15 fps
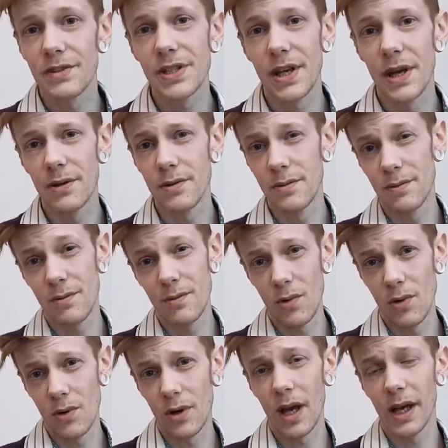So
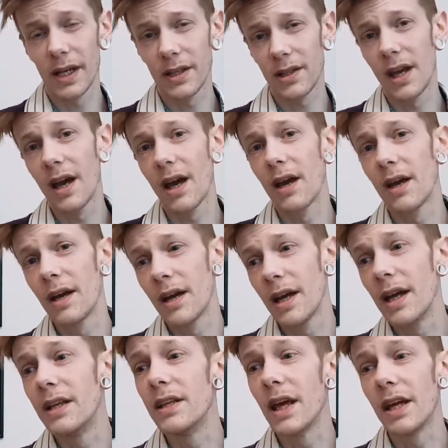more like uh,
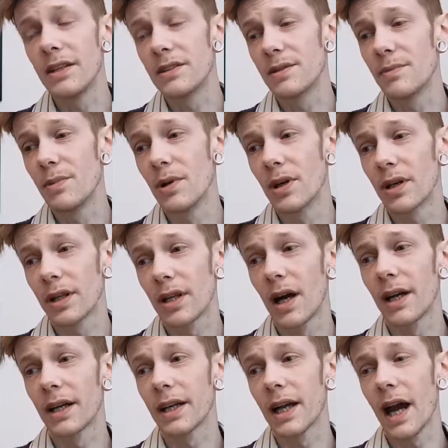in intimate
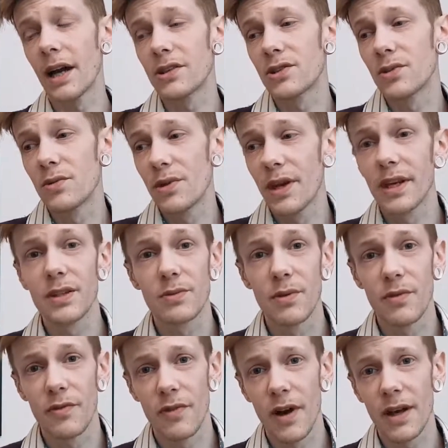kind of casual things
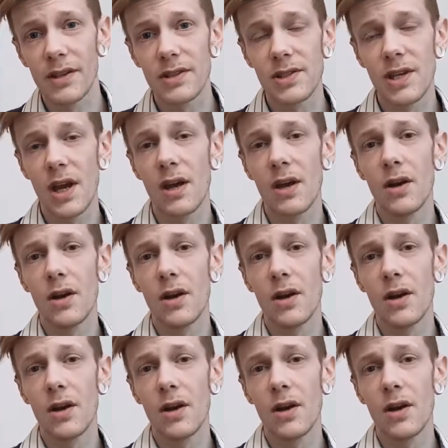with friends